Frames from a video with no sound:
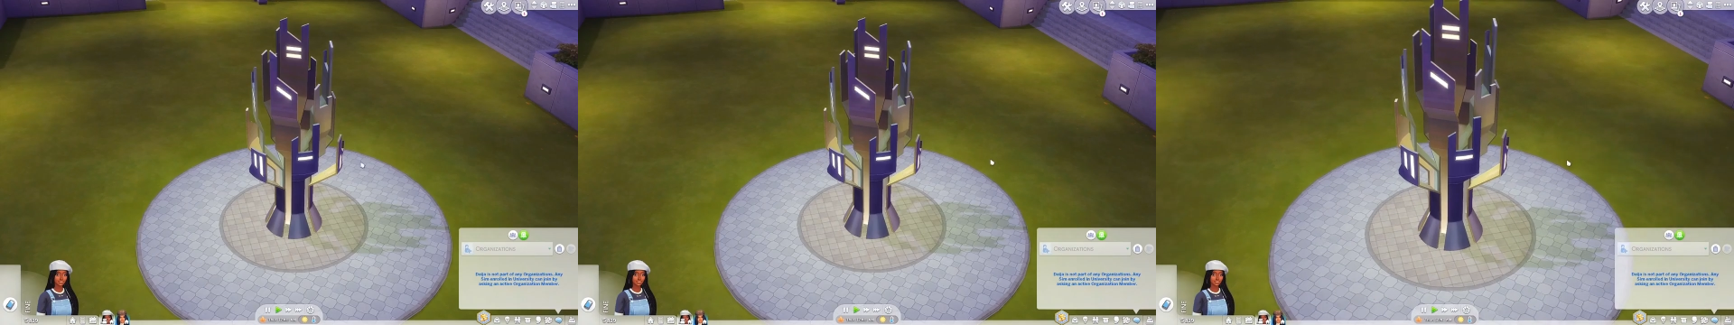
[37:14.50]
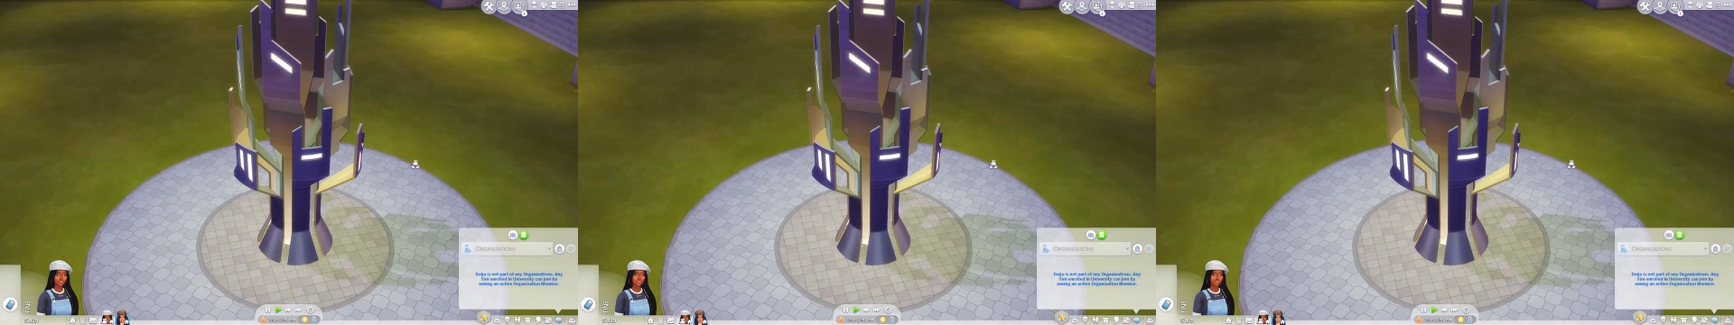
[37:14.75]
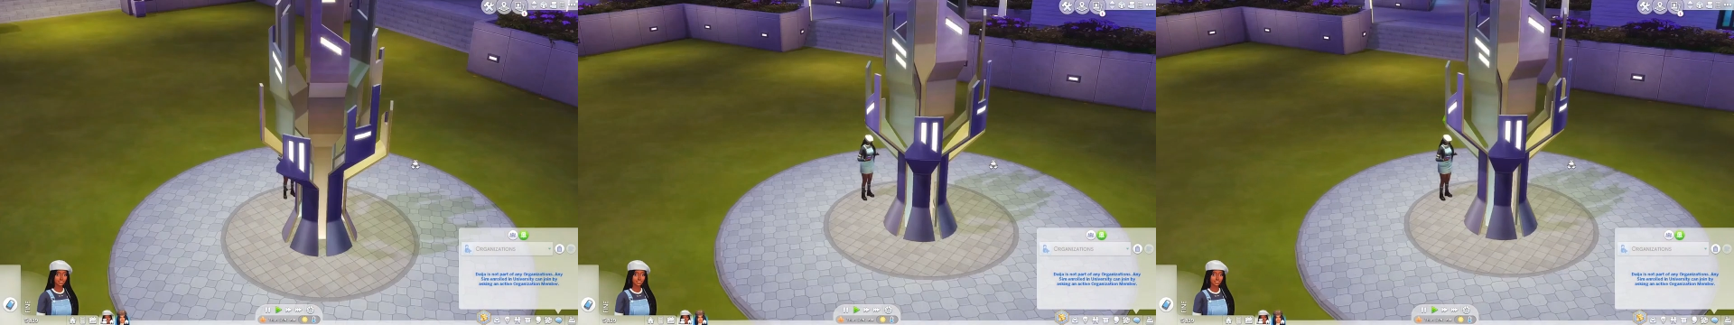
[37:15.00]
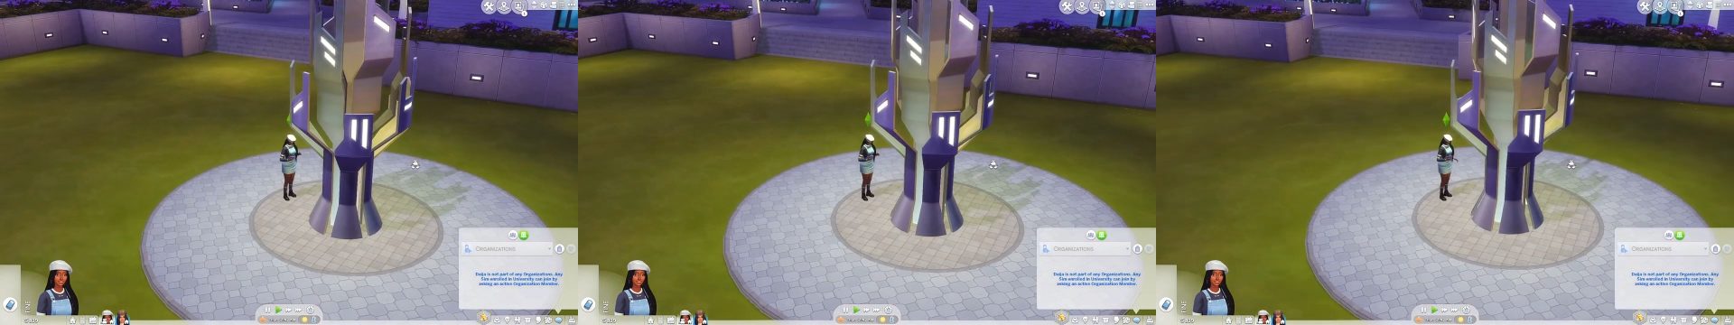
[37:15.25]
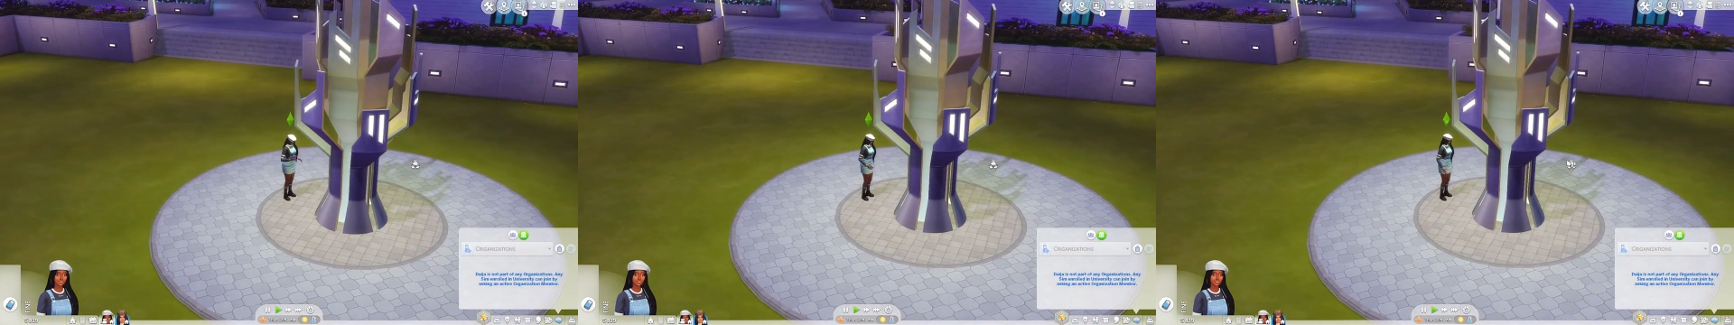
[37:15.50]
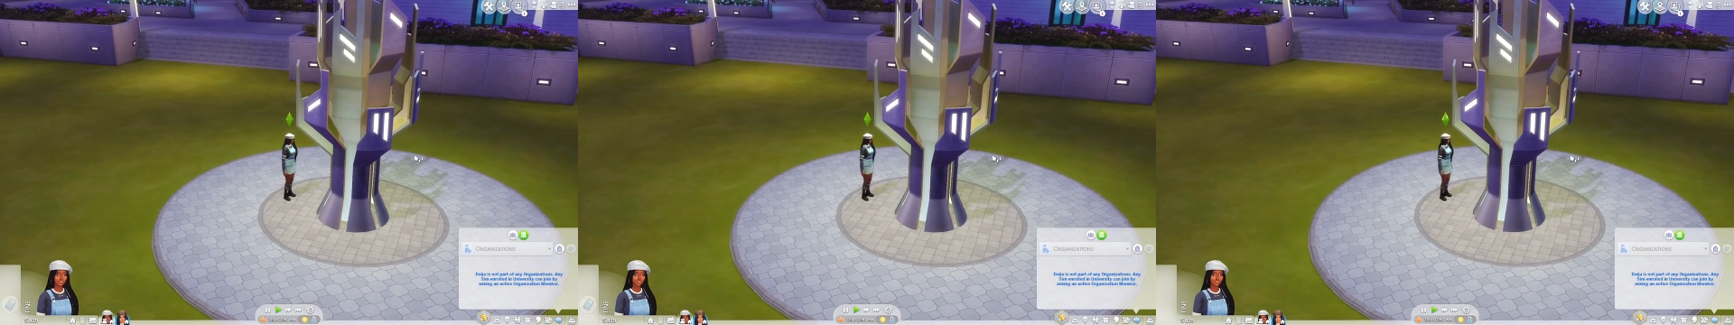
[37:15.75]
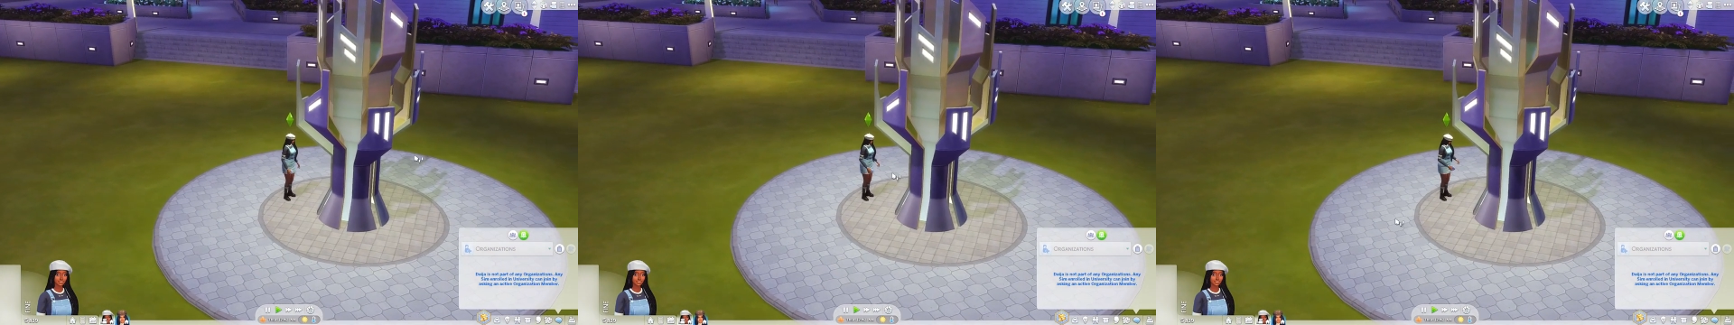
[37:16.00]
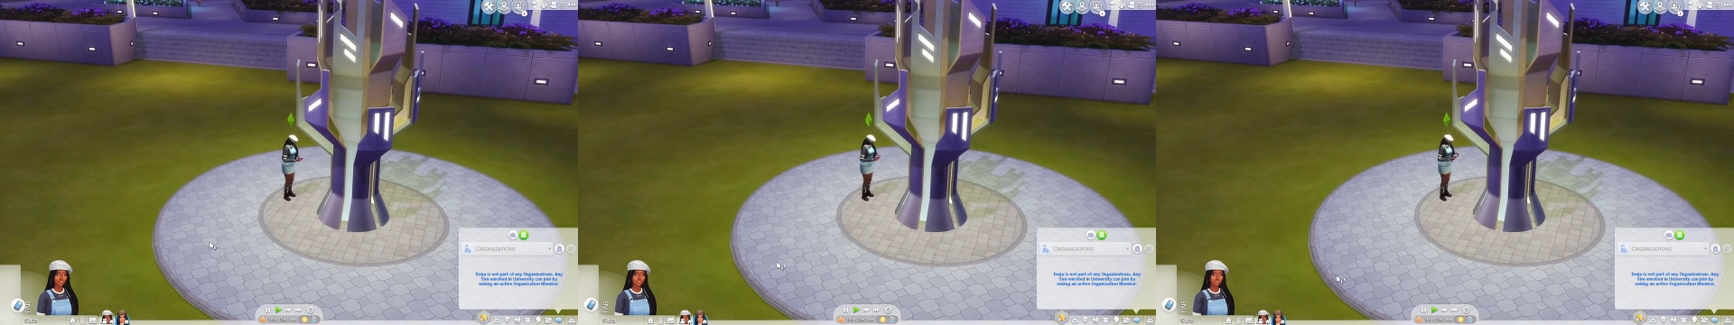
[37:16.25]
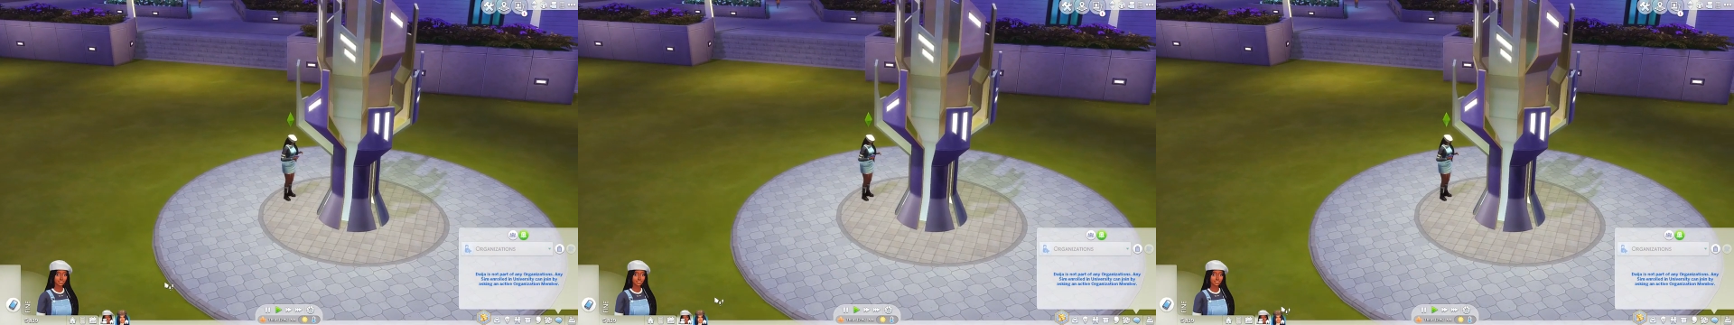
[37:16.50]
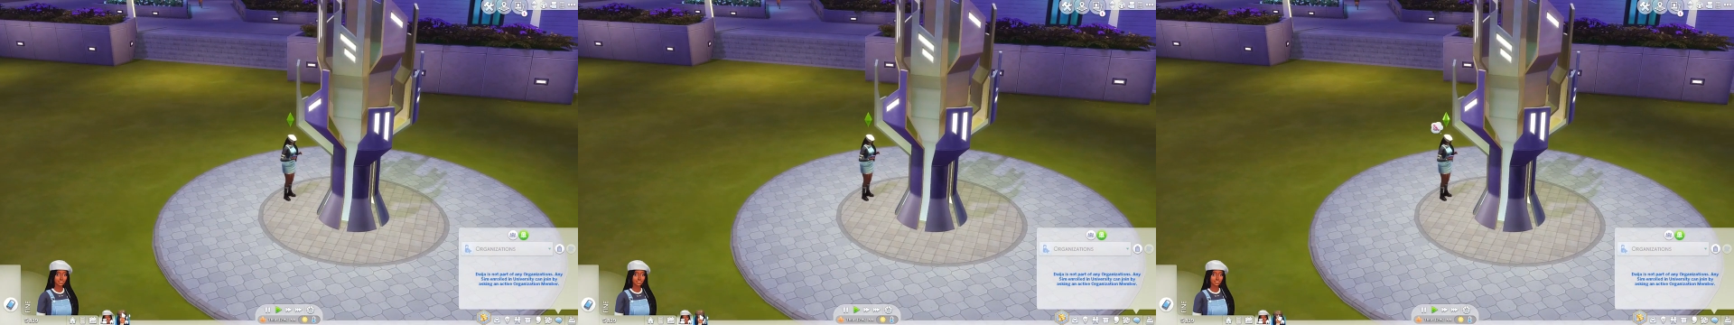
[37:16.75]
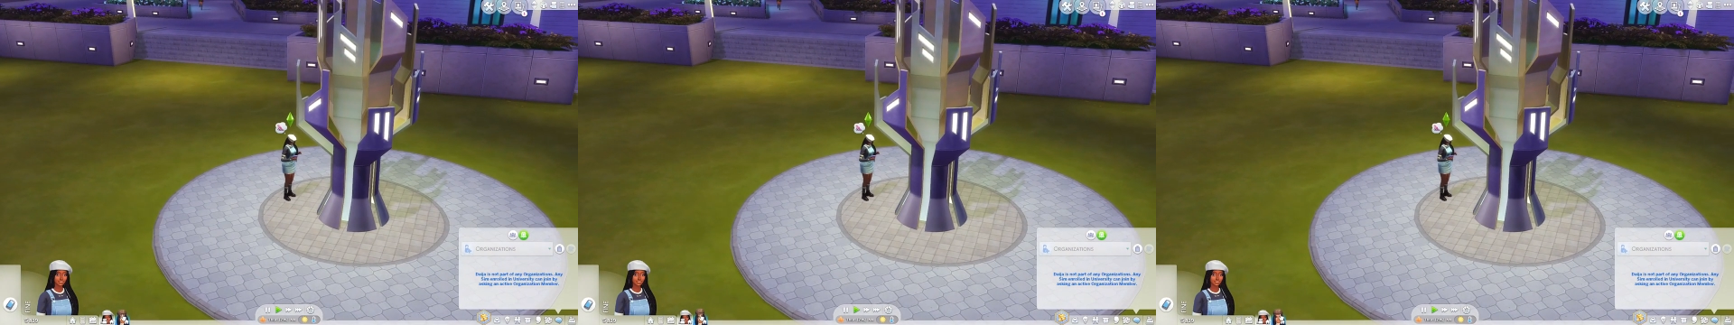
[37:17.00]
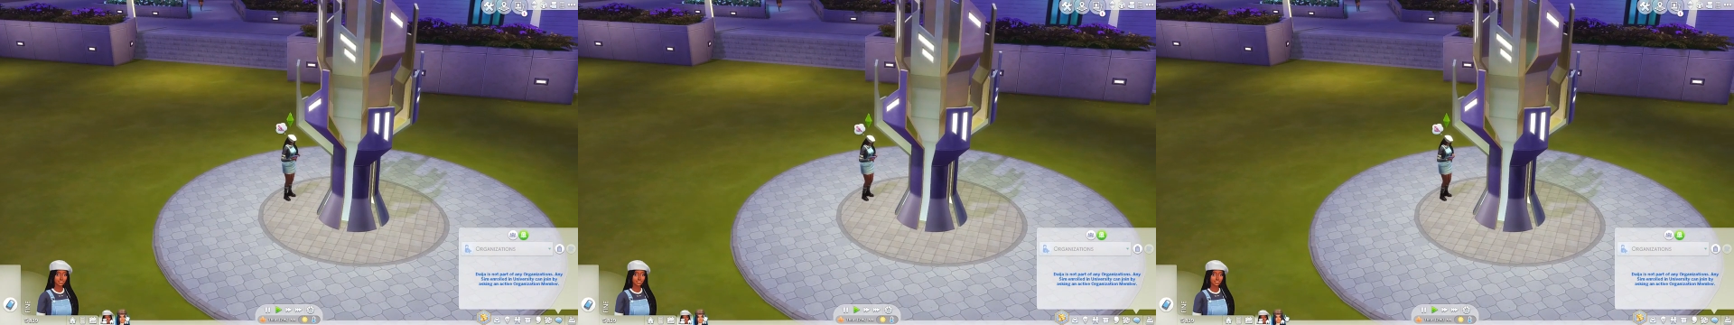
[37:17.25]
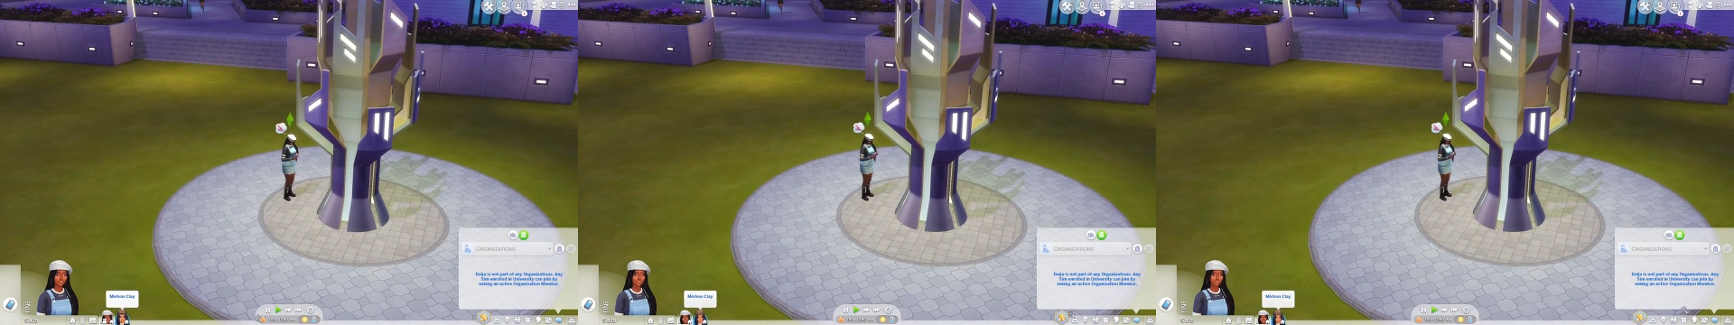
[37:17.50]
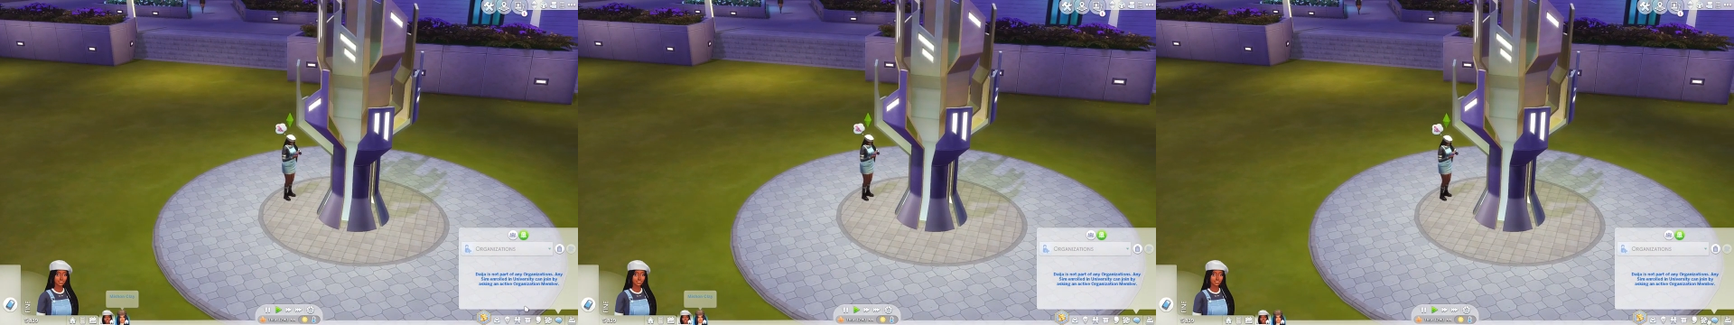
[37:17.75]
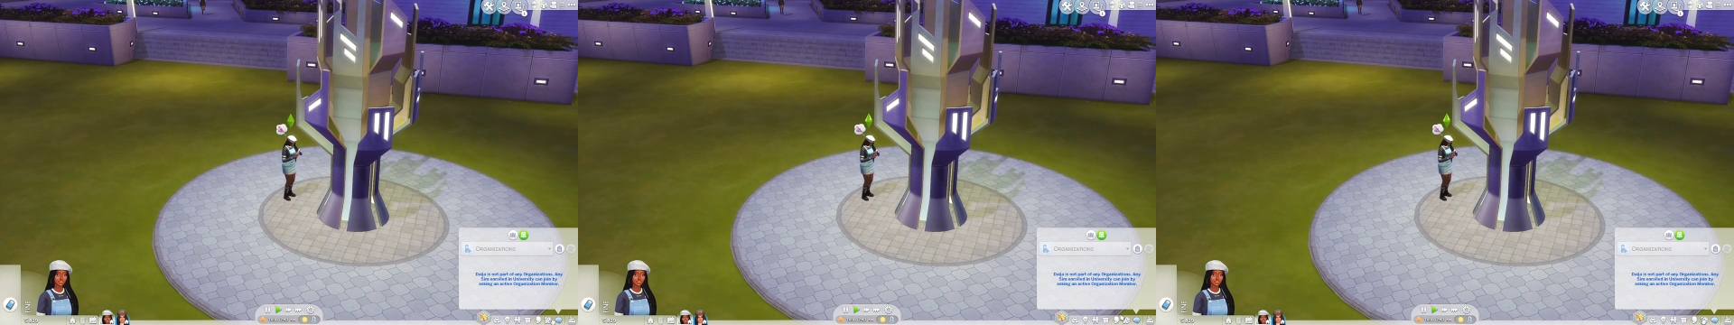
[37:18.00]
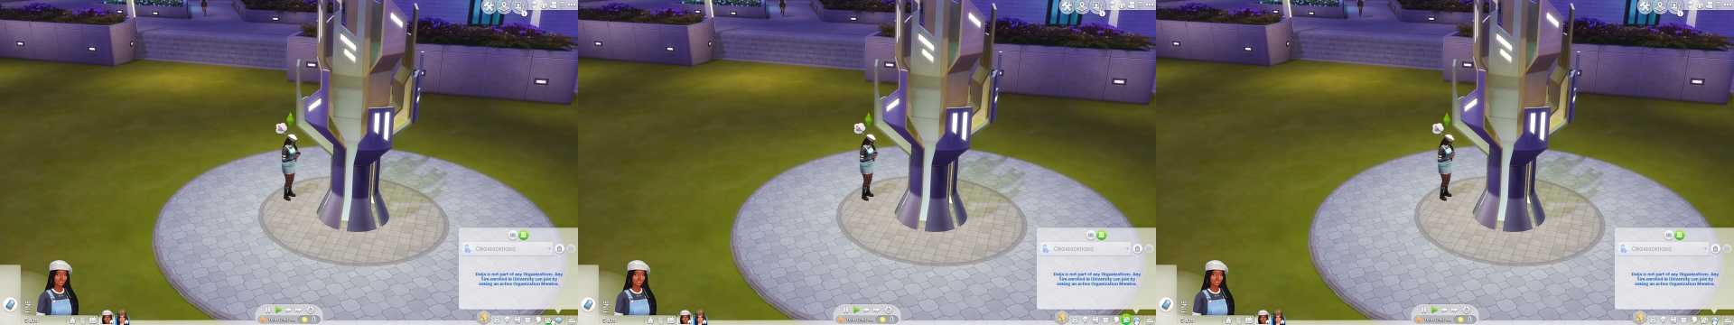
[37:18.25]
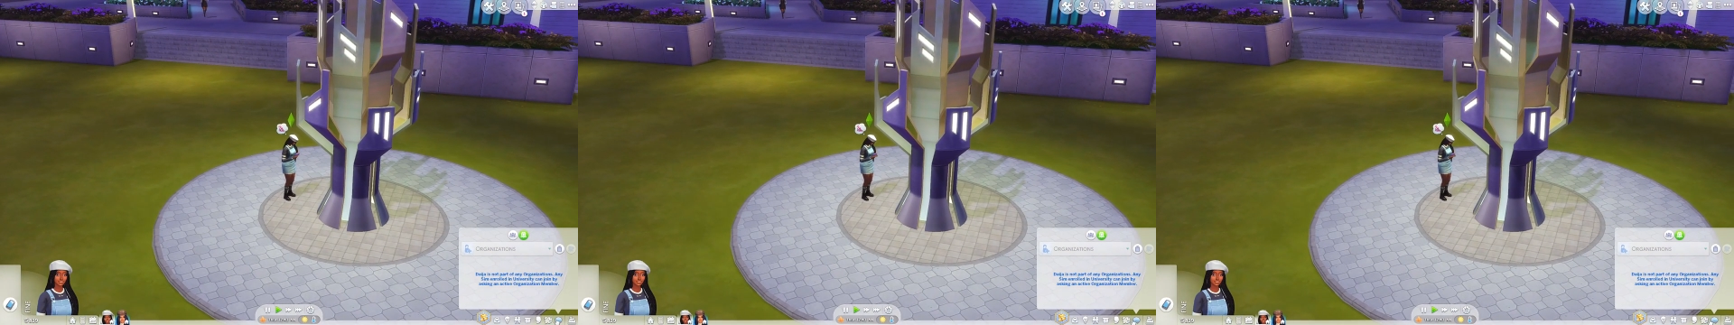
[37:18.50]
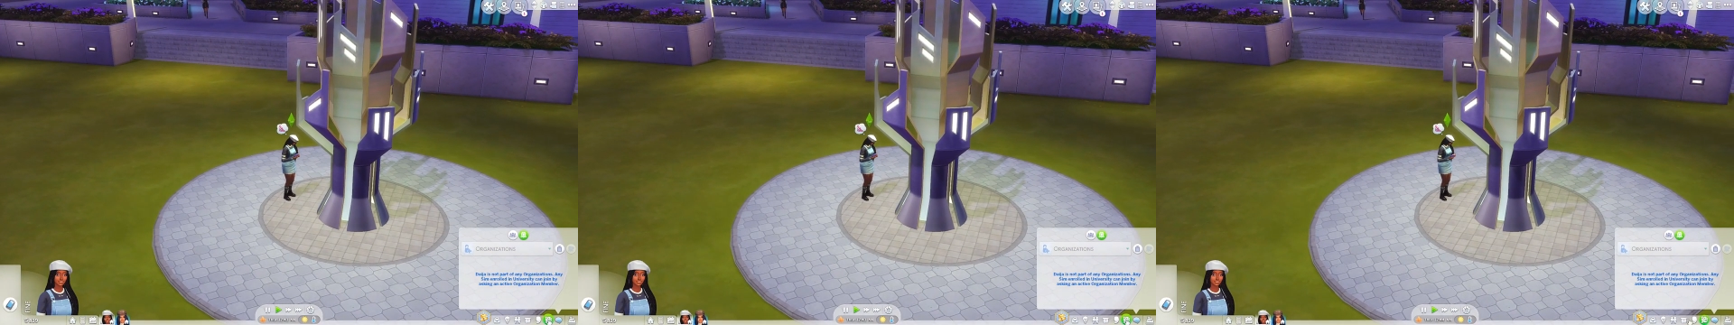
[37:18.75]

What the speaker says: [unreadable: no face in view]